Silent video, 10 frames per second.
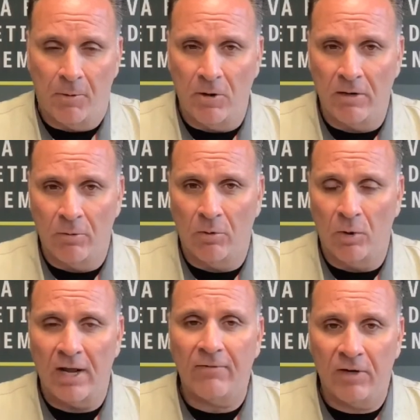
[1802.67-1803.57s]

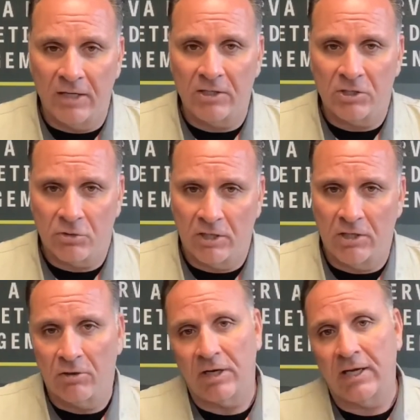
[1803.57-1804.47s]
Whatever industry
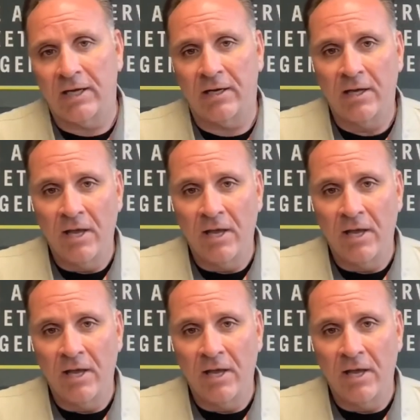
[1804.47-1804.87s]
you're in,